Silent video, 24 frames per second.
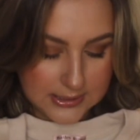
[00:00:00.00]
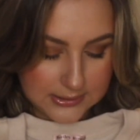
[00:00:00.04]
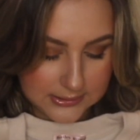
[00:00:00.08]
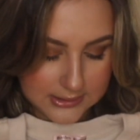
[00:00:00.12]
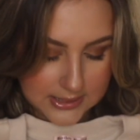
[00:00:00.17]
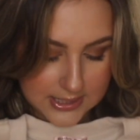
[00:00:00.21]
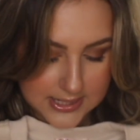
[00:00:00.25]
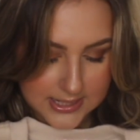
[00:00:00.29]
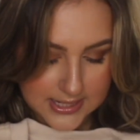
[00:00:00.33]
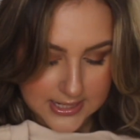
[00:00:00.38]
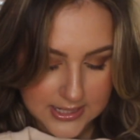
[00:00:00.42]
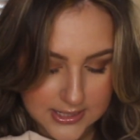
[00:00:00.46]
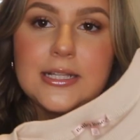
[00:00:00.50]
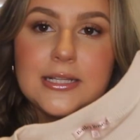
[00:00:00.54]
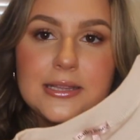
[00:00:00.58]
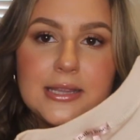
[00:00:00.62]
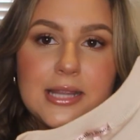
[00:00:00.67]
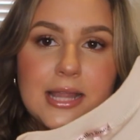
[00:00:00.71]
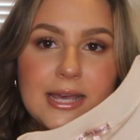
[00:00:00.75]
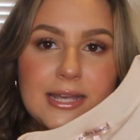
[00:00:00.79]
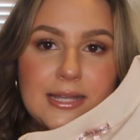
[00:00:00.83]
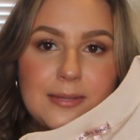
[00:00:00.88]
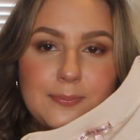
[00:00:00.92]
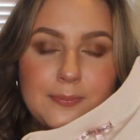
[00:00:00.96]

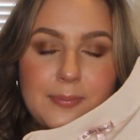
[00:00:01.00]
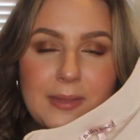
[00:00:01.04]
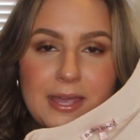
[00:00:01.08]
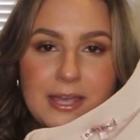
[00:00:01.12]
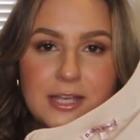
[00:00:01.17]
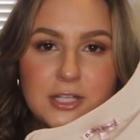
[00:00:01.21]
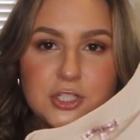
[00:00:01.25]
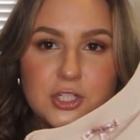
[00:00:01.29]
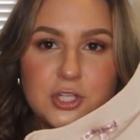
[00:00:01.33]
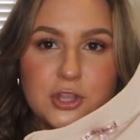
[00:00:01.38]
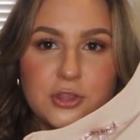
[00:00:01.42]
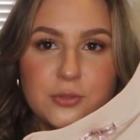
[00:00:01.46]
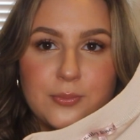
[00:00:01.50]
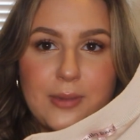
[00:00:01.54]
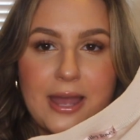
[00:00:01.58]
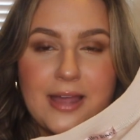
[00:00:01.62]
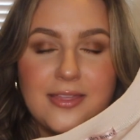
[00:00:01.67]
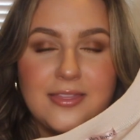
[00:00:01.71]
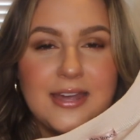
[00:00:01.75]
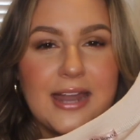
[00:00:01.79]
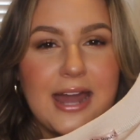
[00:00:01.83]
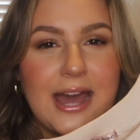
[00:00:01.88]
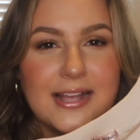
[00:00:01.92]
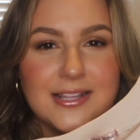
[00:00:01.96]
light beige
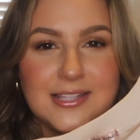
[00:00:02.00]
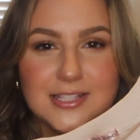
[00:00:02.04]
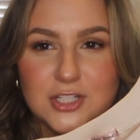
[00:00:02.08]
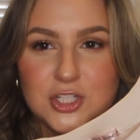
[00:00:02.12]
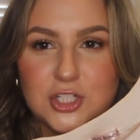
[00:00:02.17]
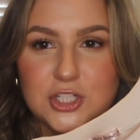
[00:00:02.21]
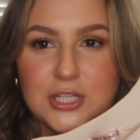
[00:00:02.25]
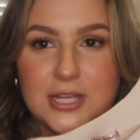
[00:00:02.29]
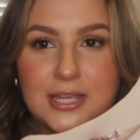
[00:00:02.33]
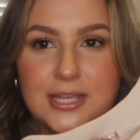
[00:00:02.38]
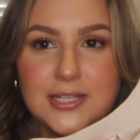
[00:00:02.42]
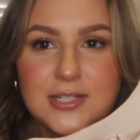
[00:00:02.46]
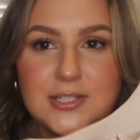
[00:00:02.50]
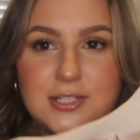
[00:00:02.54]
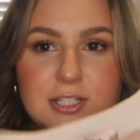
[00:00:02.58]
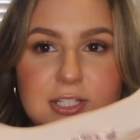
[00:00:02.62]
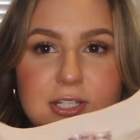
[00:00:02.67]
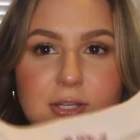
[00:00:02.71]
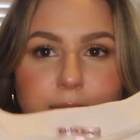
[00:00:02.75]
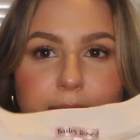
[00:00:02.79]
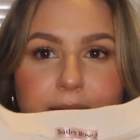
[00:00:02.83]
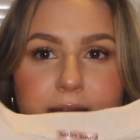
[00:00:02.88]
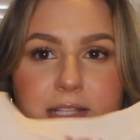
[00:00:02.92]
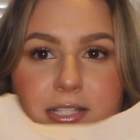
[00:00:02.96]
thread that has a sheen
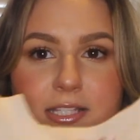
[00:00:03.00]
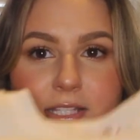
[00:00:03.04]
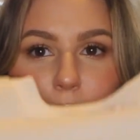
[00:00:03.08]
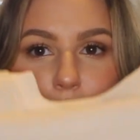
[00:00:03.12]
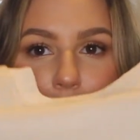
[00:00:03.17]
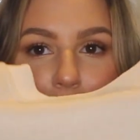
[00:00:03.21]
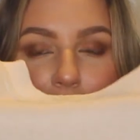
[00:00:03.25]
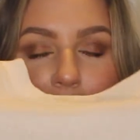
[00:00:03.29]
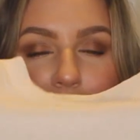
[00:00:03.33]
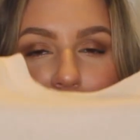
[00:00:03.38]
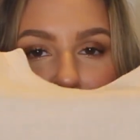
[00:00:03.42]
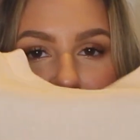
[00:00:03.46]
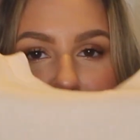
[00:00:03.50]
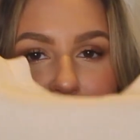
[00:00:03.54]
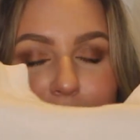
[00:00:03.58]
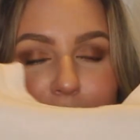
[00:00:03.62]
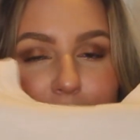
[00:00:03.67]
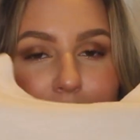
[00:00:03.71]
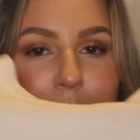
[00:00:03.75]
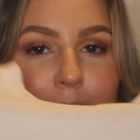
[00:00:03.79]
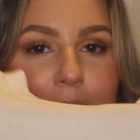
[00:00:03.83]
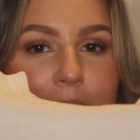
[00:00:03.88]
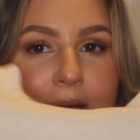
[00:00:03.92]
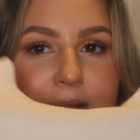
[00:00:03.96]
to it, so it kind
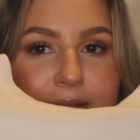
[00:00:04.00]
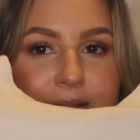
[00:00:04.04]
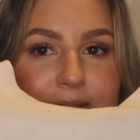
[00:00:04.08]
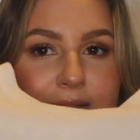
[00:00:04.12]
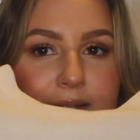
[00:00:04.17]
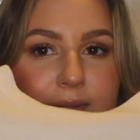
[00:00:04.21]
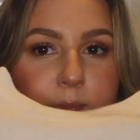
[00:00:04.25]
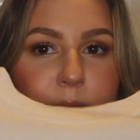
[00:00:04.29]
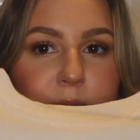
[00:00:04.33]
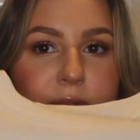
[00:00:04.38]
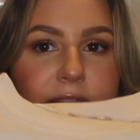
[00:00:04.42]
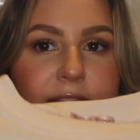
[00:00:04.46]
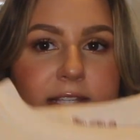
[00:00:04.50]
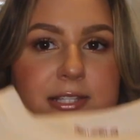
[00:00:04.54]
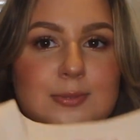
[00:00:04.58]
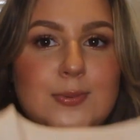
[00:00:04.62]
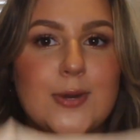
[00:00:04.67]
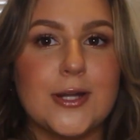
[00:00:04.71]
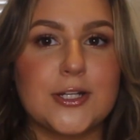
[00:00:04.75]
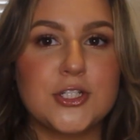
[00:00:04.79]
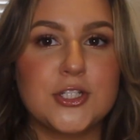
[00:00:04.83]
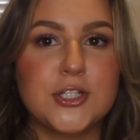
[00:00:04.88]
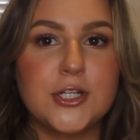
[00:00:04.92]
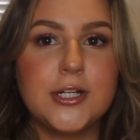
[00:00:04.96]
of blends in with the
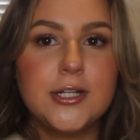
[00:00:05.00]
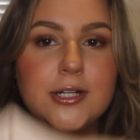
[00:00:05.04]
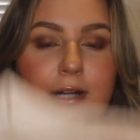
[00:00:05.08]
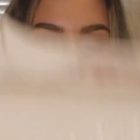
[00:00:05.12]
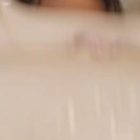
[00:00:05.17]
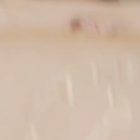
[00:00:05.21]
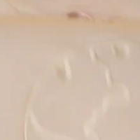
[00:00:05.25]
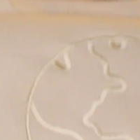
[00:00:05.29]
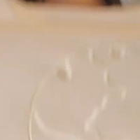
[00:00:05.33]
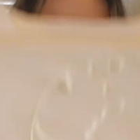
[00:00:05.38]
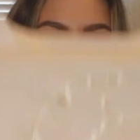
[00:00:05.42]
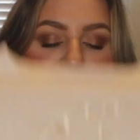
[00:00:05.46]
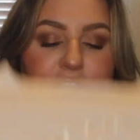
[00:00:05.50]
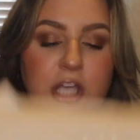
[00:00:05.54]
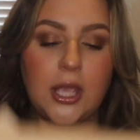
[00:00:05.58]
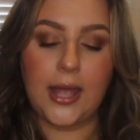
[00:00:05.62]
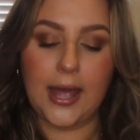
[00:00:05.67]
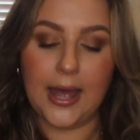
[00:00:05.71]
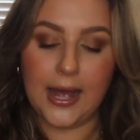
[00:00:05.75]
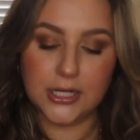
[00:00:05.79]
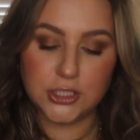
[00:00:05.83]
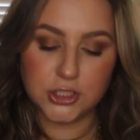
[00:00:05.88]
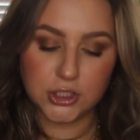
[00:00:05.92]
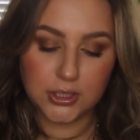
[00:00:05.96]
sweatshirt, which I
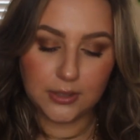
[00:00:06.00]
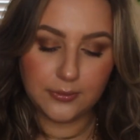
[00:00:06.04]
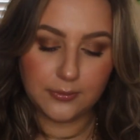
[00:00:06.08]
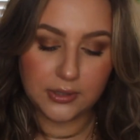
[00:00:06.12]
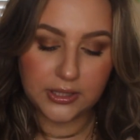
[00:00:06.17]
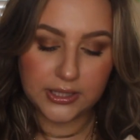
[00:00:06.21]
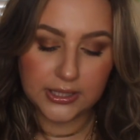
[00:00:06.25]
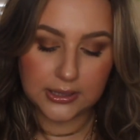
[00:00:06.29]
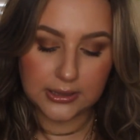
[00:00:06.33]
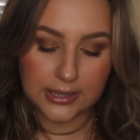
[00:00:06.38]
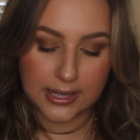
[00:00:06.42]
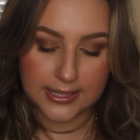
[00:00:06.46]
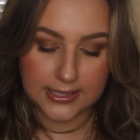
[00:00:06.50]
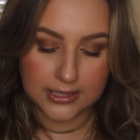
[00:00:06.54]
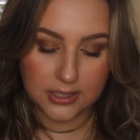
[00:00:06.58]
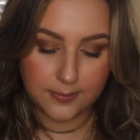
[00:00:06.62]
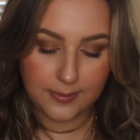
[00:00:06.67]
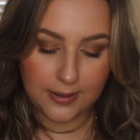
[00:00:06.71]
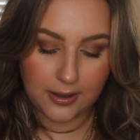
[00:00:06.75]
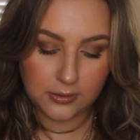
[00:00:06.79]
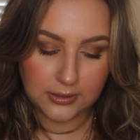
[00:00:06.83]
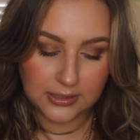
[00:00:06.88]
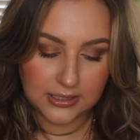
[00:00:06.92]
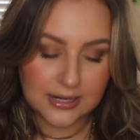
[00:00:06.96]
actually really like
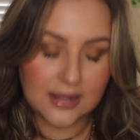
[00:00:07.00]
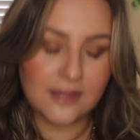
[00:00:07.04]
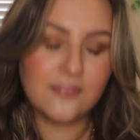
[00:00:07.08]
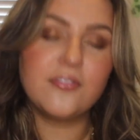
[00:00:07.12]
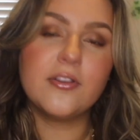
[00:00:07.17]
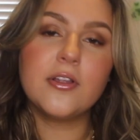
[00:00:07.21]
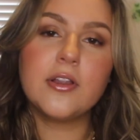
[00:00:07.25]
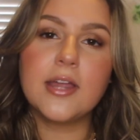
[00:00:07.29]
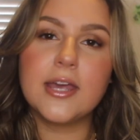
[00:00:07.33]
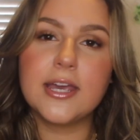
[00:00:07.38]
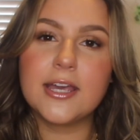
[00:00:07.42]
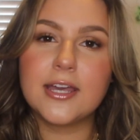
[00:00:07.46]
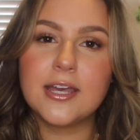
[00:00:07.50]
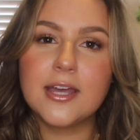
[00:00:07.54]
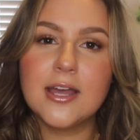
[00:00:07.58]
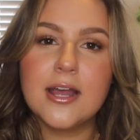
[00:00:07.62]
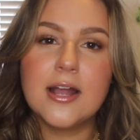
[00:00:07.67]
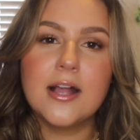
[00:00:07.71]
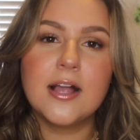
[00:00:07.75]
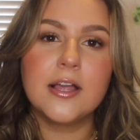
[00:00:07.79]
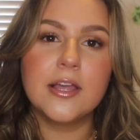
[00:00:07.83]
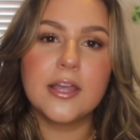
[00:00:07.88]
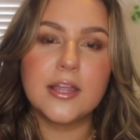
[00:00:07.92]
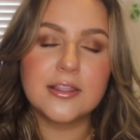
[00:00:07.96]
about it. I feel like
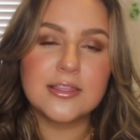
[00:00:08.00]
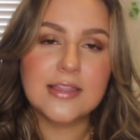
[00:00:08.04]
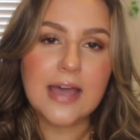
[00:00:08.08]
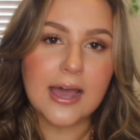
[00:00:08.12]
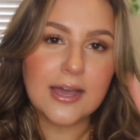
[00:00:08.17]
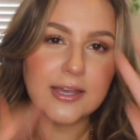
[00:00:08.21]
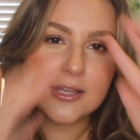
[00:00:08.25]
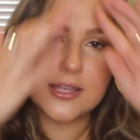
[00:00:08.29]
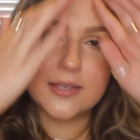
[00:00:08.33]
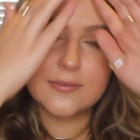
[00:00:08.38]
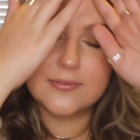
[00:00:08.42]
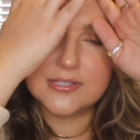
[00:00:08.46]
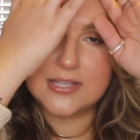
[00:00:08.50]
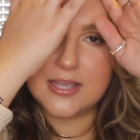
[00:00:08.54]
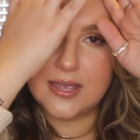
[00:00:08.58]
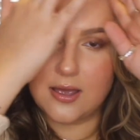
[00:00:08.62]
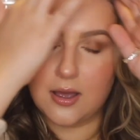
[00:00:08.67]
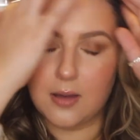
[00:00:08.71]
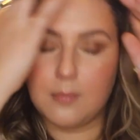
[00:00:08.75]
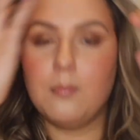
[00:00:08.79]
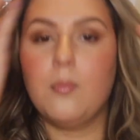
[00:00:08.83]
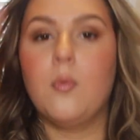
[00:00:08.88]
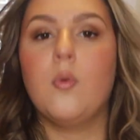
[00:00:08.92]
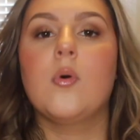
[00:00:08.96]
that gives it
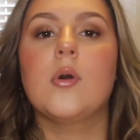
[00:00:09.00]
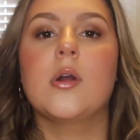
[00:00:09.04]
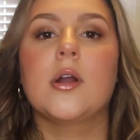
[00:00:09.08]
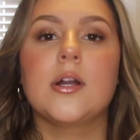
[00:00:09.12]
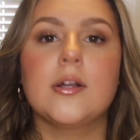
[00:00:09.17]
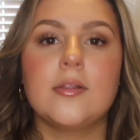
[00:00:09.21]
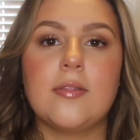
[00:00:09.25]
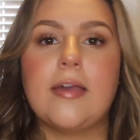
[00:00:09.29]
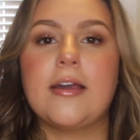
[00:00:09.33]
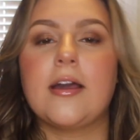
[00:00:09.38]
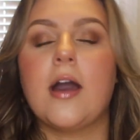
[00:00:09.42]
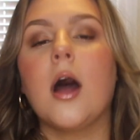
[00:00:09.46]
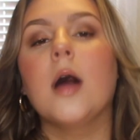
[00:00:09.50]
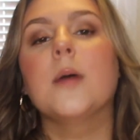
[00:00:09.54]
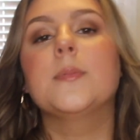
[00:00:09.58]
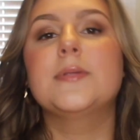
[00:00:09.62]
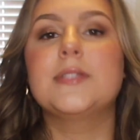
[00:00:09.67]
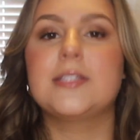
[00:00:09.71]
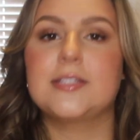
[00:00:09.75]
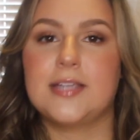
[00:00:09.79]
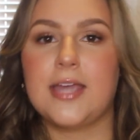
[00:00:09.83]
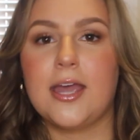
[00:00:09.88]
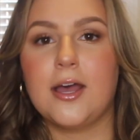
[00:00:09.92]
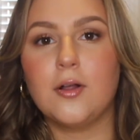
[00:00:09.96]
a more like
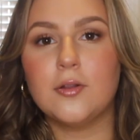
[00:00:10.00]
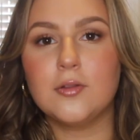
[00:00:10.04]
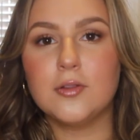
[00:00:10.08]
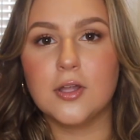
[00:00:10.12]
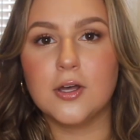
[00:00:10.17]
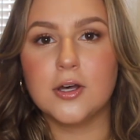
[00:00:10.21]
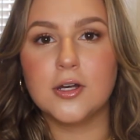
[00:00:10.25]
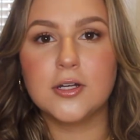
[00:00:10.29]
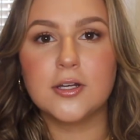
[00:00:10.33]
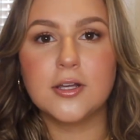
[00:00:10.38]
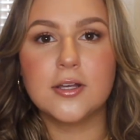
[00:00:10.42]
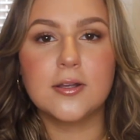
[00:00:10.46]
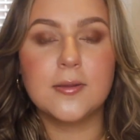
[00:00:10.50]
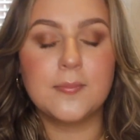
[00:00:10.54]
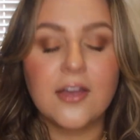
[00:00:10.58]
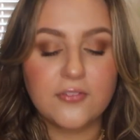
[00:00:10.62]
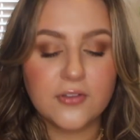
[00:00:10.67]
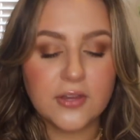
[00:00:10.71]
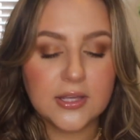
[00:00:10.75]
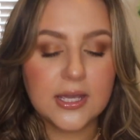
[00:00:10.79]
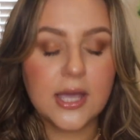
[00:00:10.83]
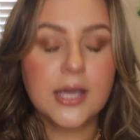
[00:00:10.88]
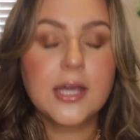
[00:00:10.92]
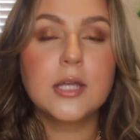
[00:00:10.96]
upscale look. I
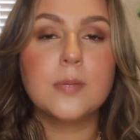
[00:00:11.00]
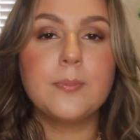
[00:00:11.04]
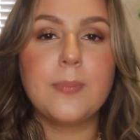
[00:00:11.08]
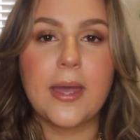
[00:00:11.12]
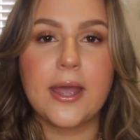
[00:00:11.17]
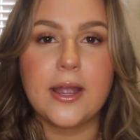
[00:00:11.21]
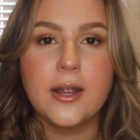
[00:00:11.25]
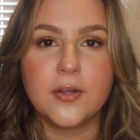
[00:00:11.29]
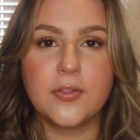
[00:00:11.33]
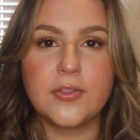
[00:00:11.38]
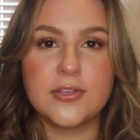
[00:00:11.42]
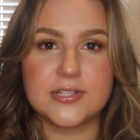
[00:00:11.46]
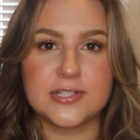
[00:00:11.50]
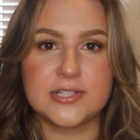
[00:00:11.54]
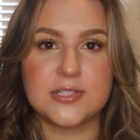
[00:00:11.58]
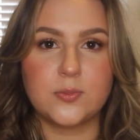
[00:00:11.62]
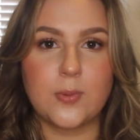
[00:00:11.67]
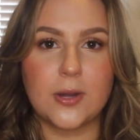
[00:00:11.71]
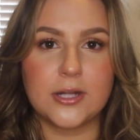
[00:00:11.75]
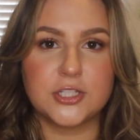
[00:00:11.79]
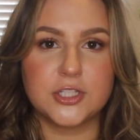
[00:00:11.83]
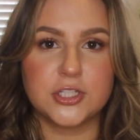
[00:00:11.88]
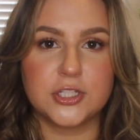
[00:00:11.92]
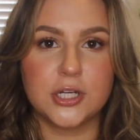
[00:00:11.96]
feel like I could pair this
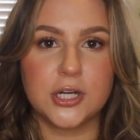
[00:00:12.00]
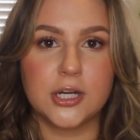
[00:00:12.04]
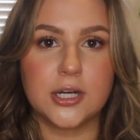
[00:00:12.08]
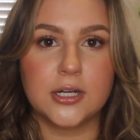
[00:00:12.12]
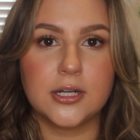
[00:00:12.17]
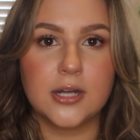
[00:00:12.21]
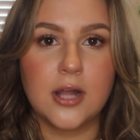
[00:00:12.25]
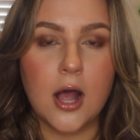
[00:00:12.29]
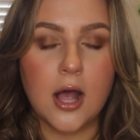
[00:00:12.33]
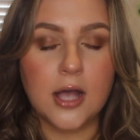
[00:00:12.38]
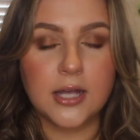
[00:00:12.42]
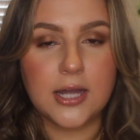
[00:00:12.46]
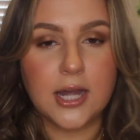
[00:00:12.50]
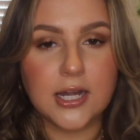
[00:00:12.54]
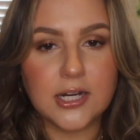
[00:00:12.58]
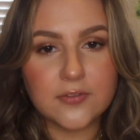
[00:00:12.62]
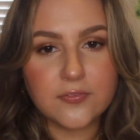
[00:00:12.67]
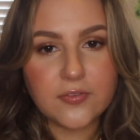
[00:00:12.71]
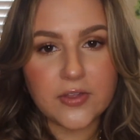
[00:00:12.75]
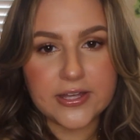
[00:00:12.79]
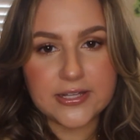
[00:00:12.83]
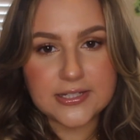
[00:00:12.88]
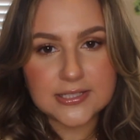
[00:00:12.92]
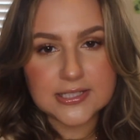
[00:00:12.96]
sweatshirt kind
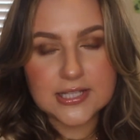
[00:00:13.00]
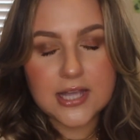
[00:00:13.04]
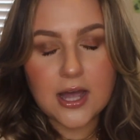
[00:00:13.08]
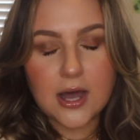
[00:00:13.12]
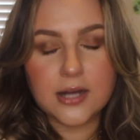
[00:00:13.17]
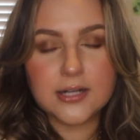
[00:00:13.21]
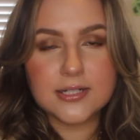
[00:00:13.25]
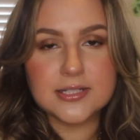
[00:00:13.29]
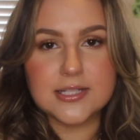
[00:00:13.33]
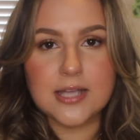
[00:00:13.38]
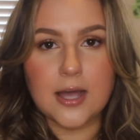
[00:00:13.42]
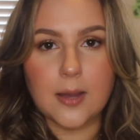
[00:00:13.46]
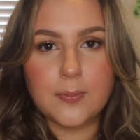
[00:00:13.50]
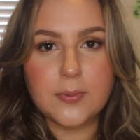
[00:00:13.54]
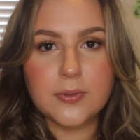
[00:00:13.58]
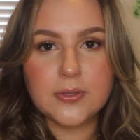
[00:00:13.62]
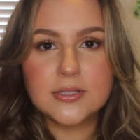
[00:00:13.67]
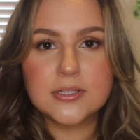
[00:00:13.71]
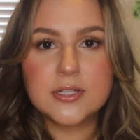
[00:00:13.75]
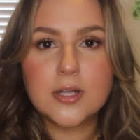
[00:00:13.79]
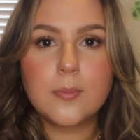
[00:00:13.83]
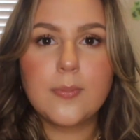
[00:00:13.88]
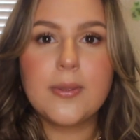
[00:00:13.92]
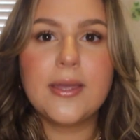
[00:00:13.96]
of like tucked up a
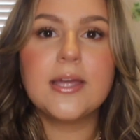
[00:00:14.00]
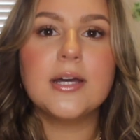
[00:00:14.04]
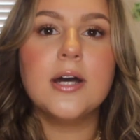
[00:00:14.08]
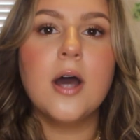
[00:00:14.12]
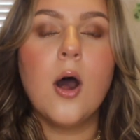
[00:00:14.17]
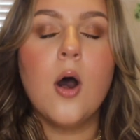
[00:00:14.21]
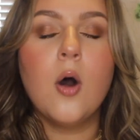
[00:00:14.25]
little bit